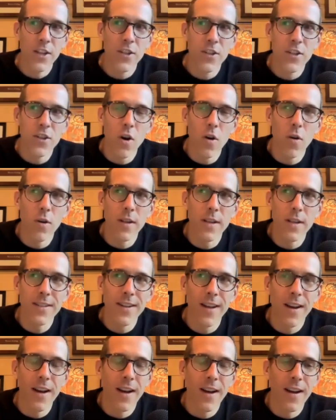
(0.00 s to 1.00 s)
So
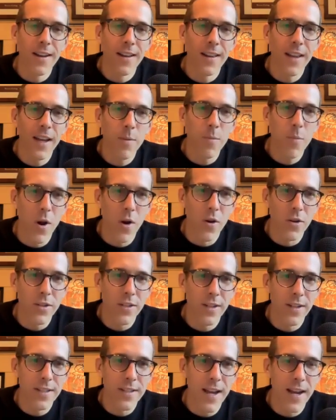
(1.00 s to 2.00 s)
is like
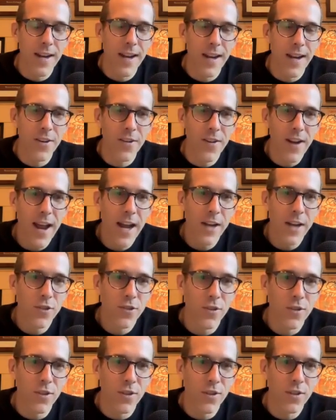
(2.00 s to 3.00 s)
posting, is that not your
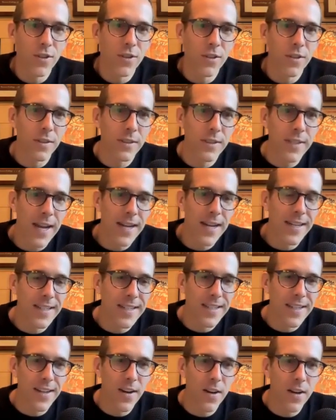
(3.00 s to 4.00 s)
natural
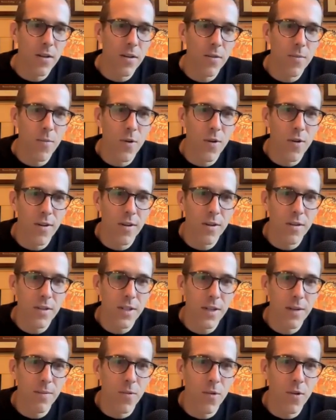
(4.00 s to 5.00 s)
tendency? You
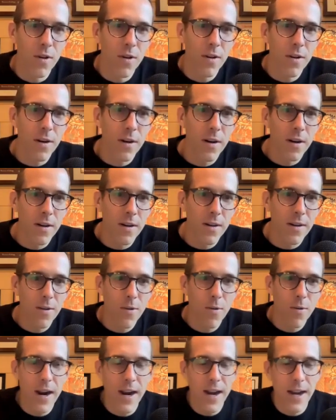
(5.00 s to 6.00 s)
seem more a
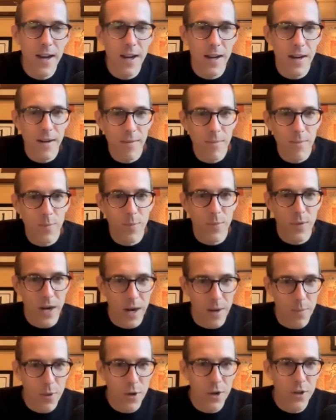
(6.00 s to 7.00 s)
quiet
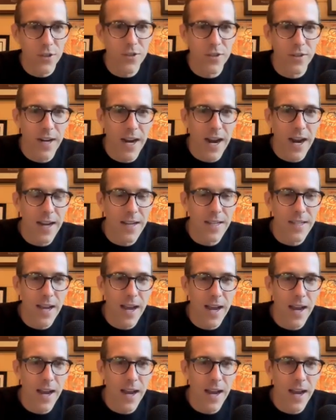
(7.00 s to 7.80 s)
kind of personal guy. Is